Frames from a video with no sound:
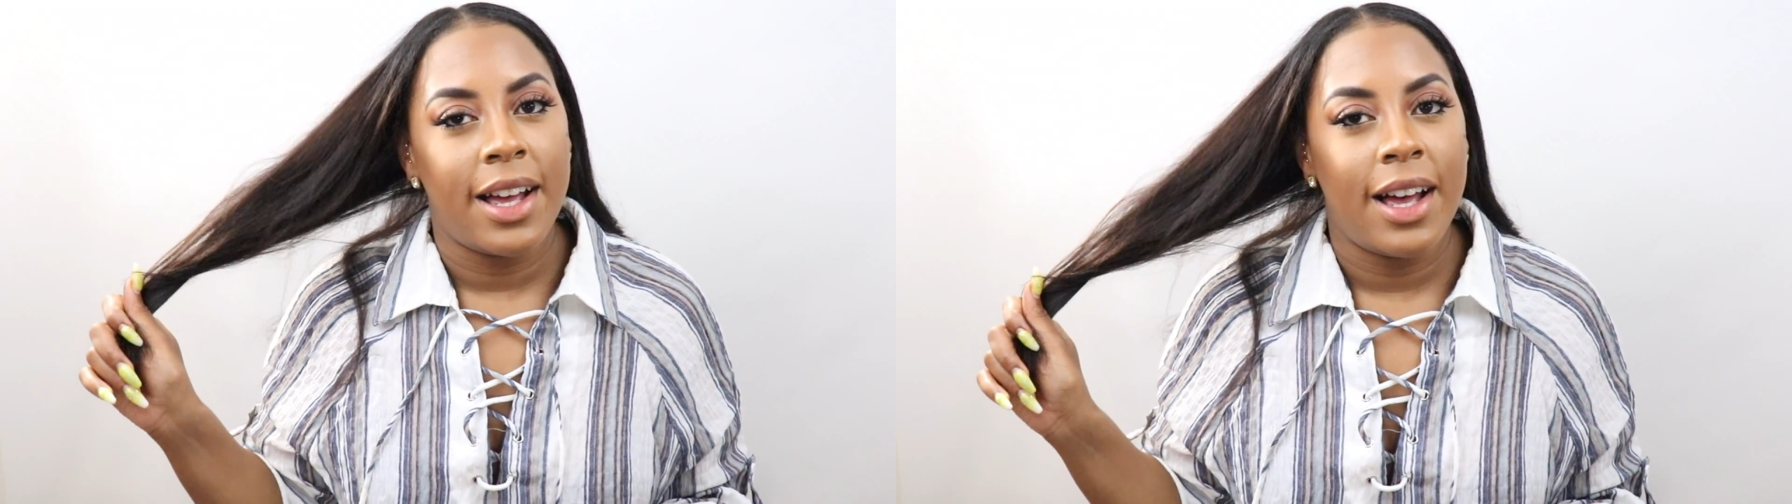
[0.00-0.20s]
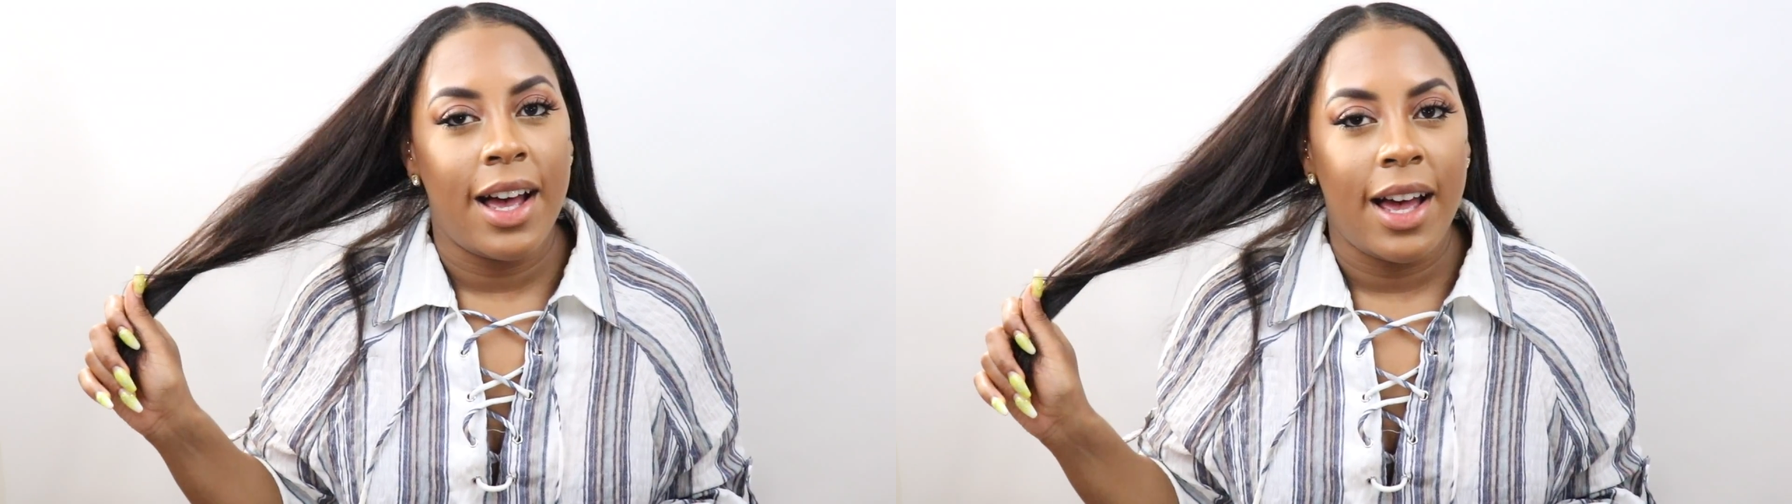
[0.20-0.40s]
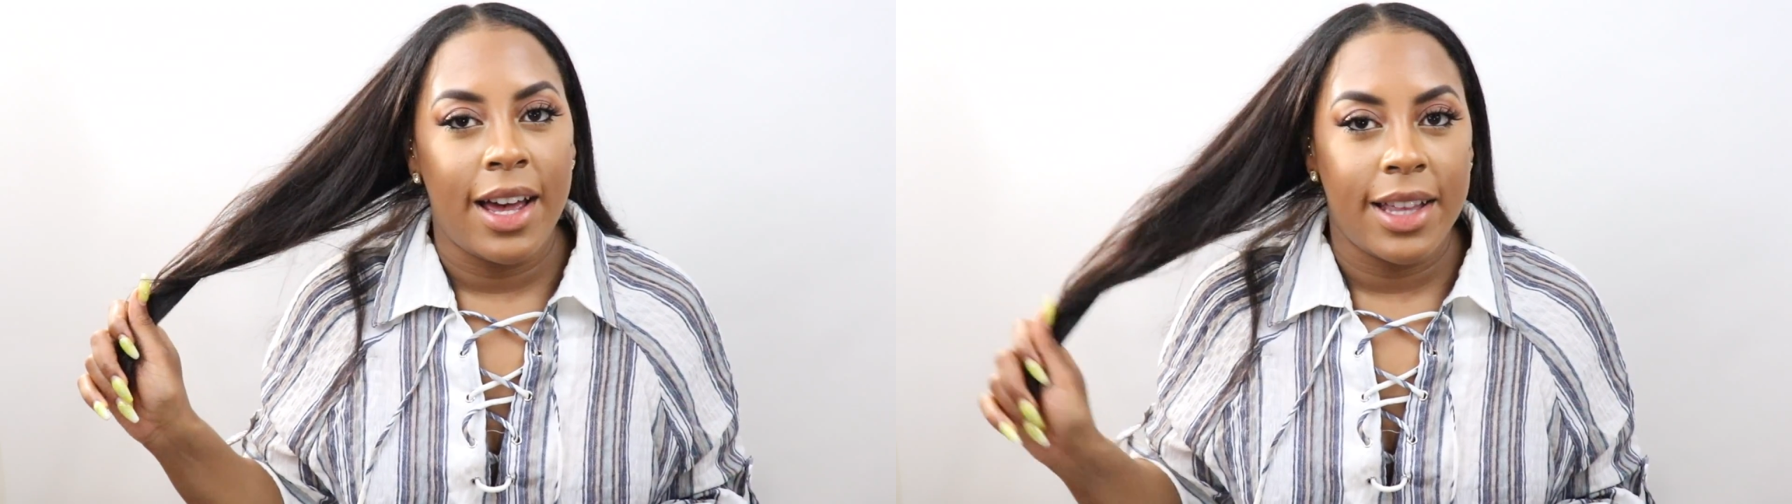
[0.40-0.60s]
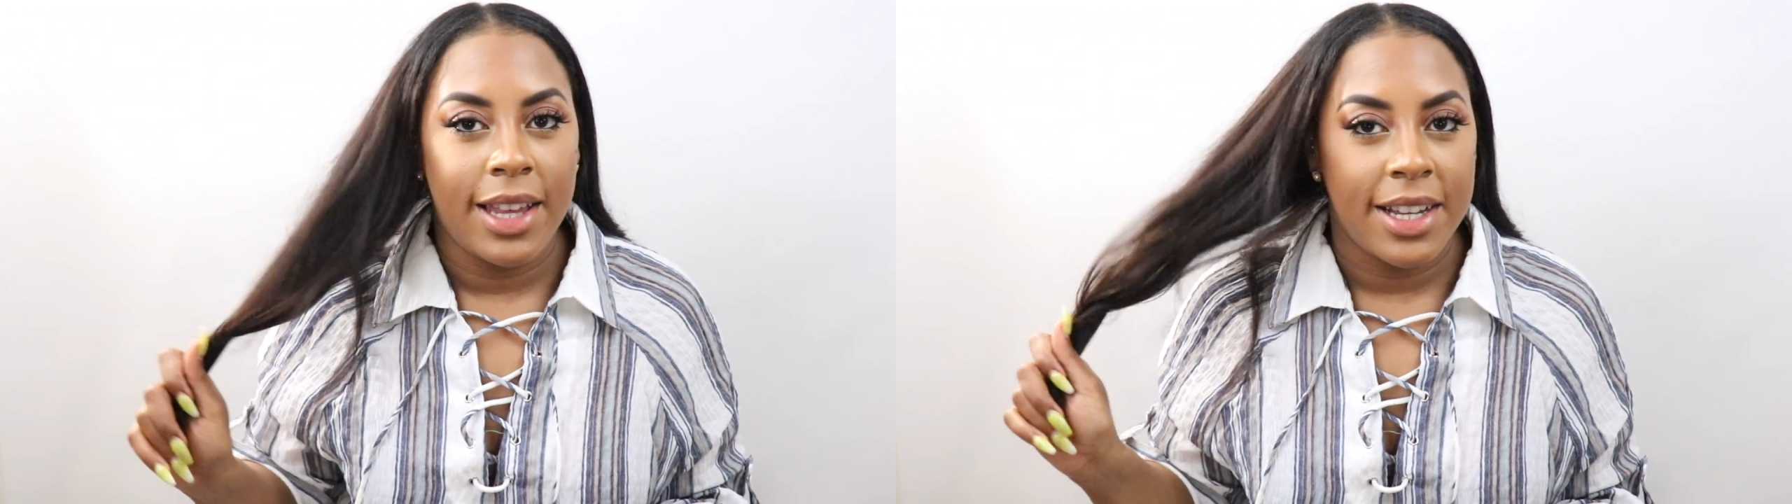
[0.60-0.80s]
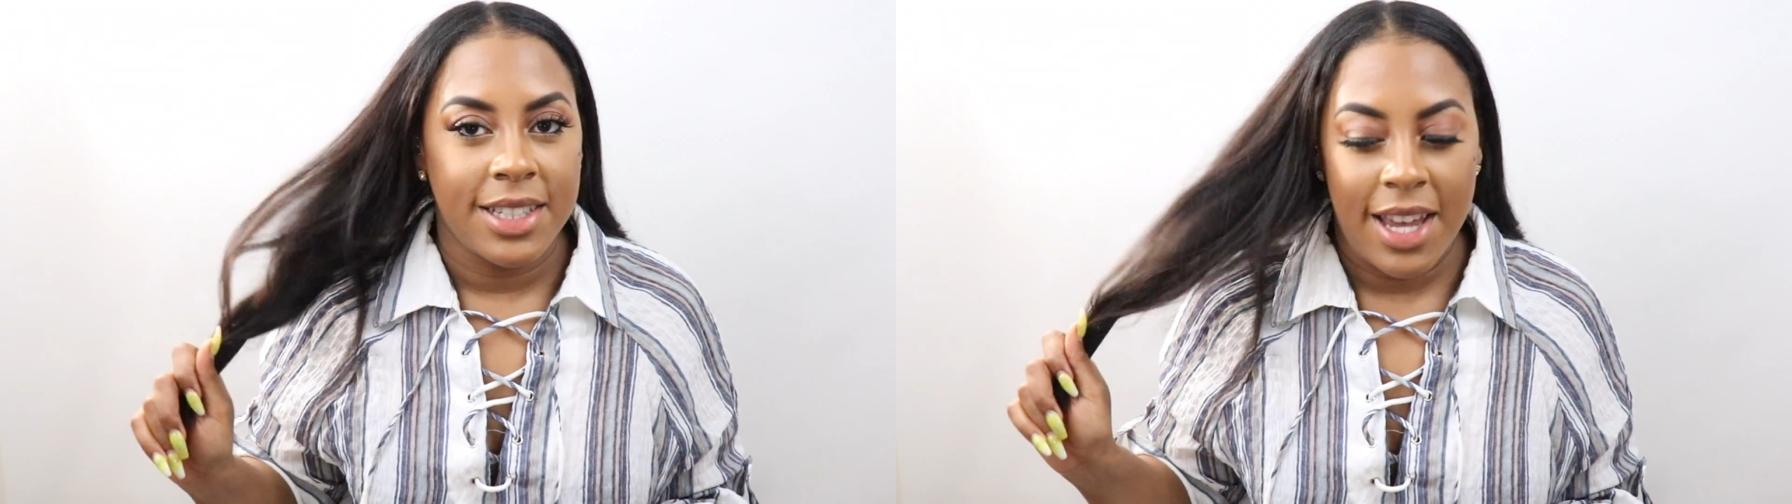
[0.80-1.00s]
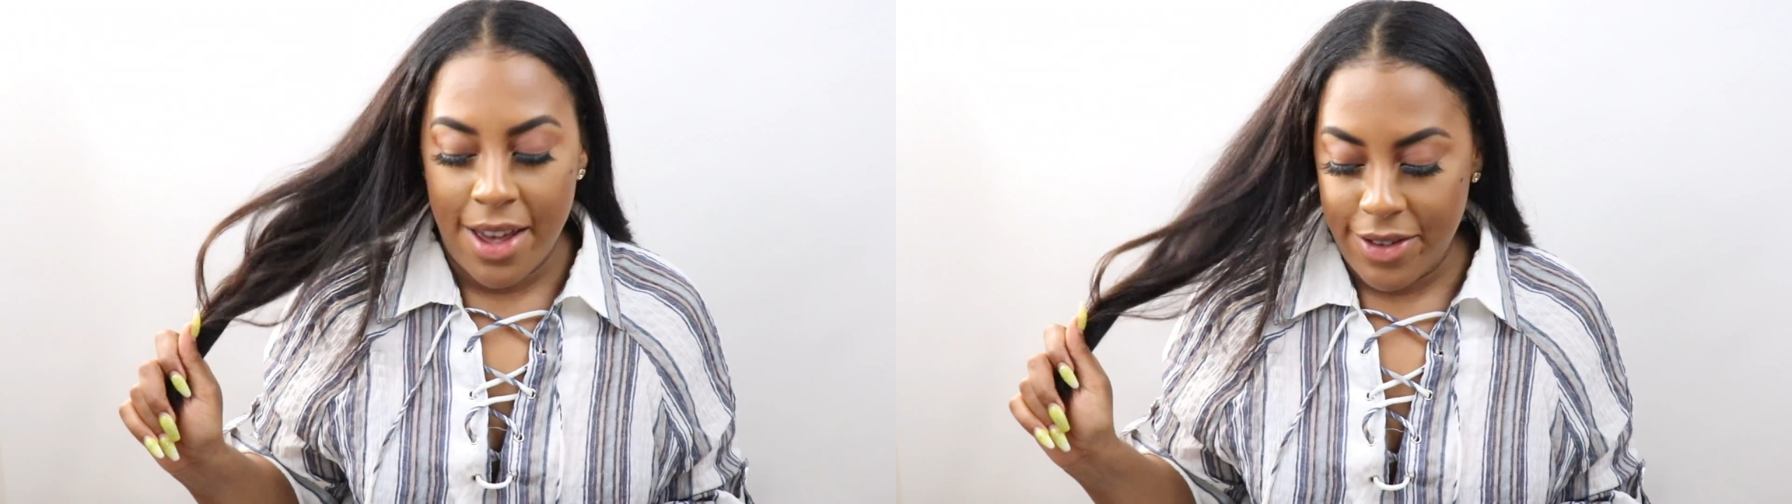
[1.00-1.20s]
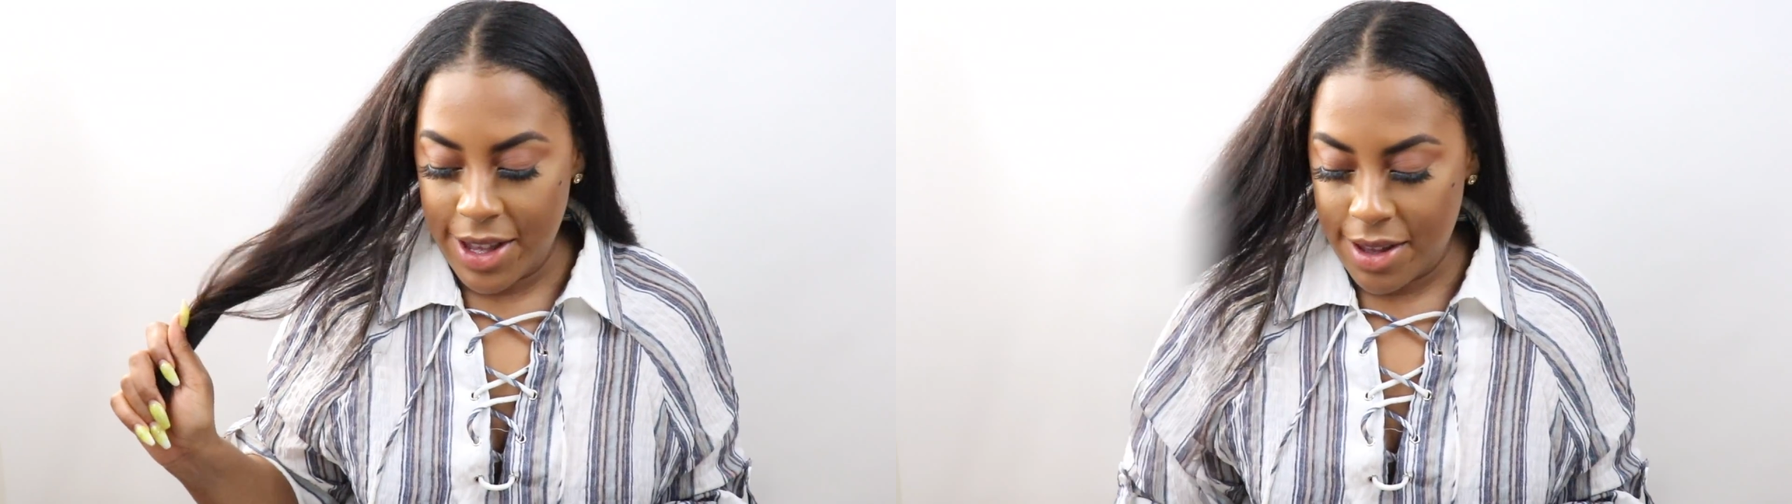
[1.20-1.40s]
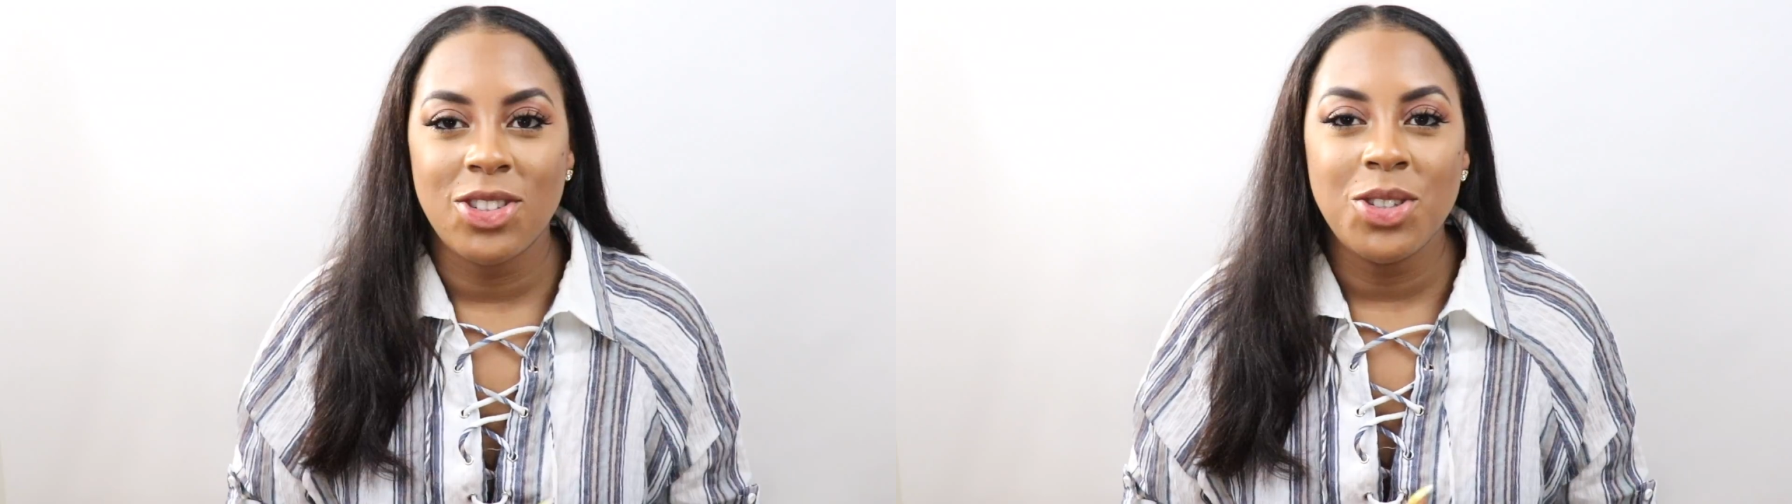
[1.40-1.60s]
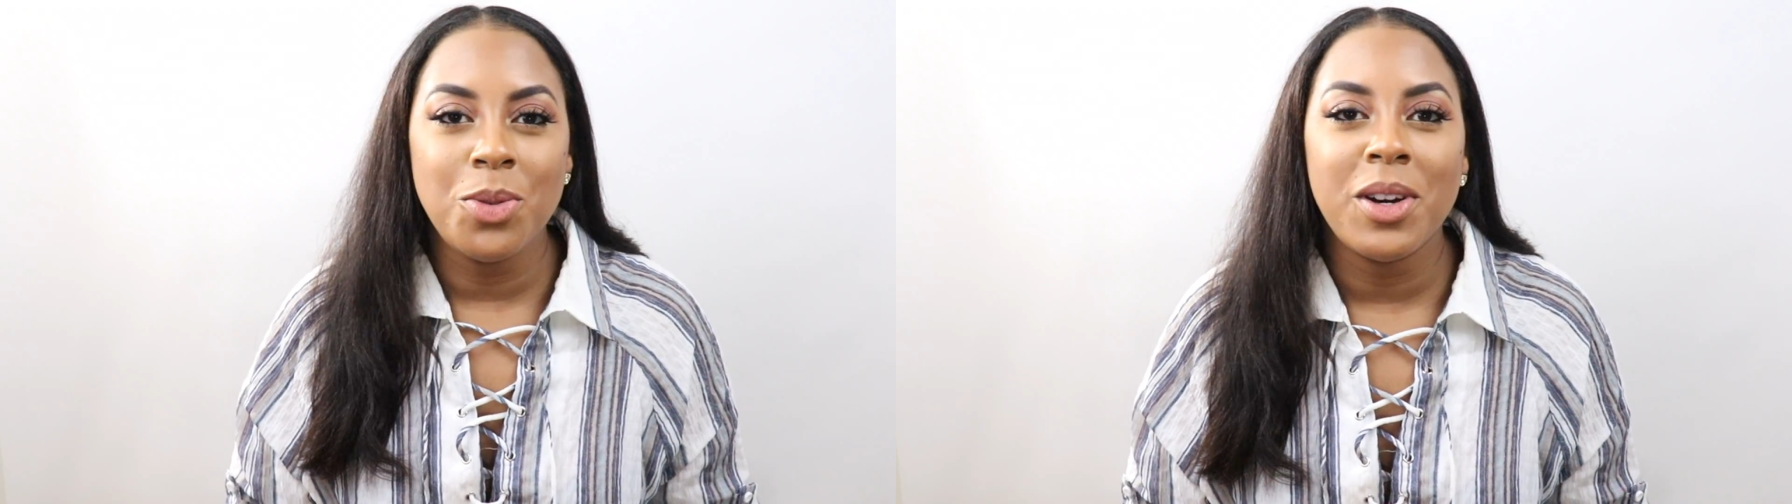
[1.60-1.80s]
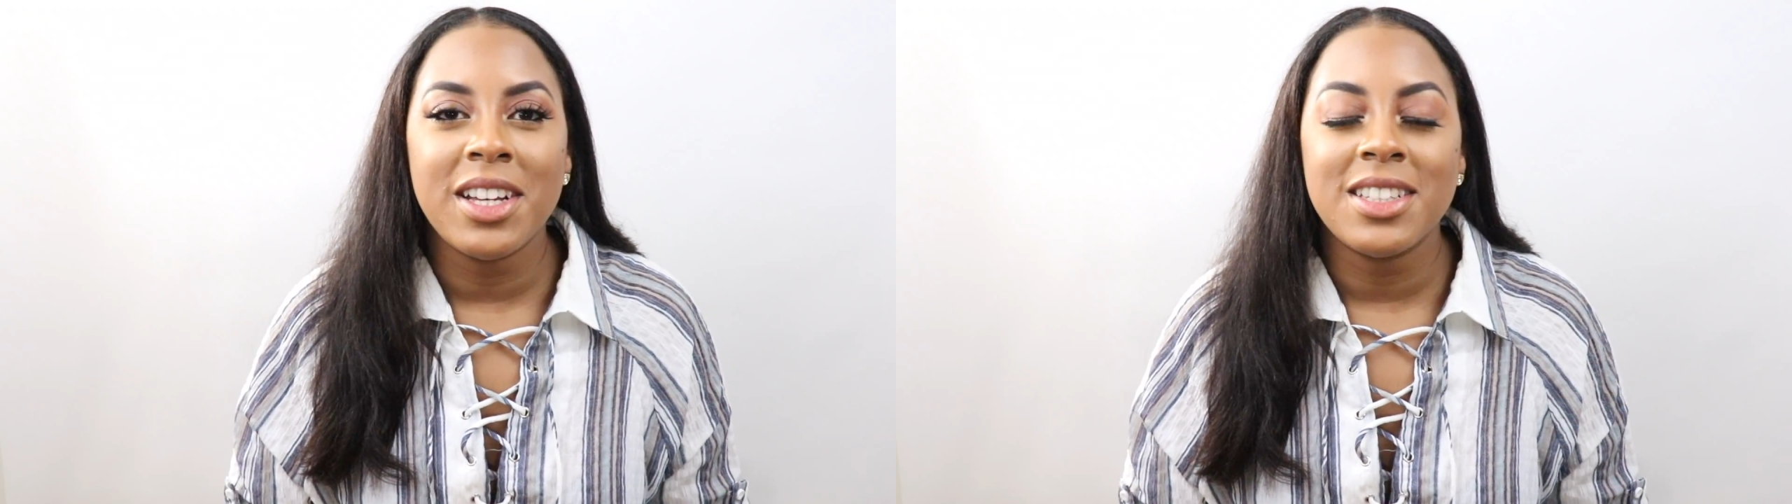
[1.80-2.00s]
I like to have it. There's
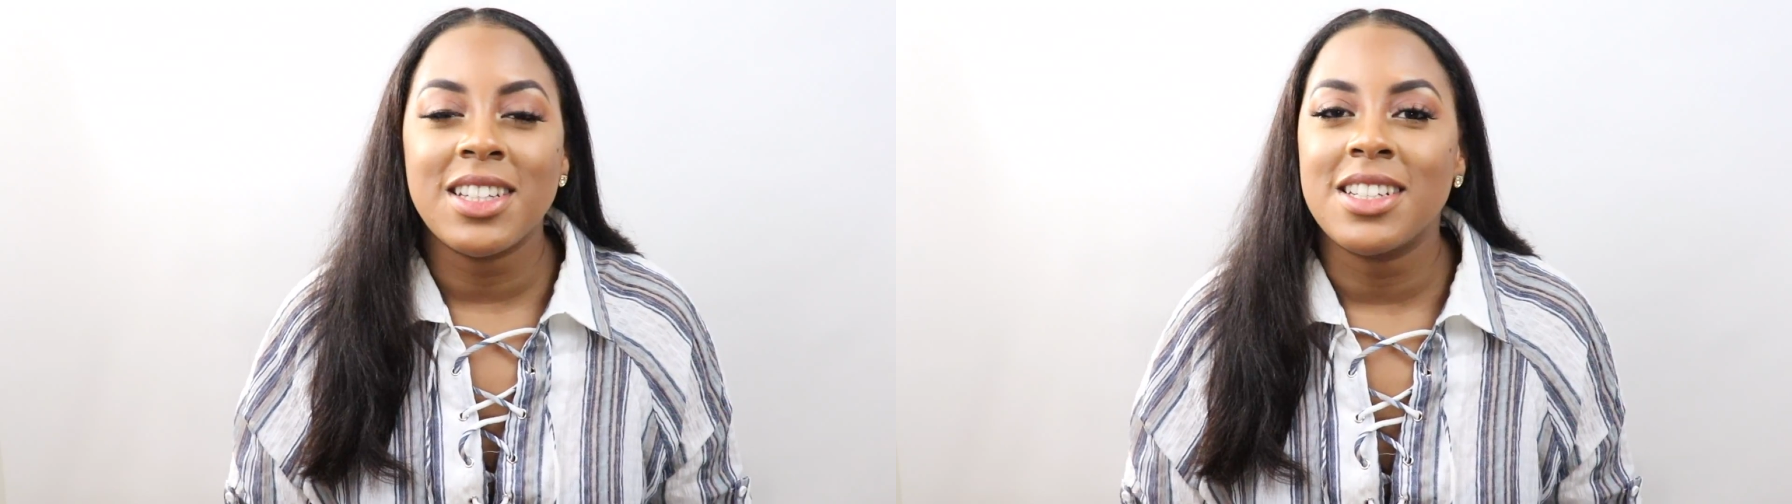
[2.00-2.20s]
two ways that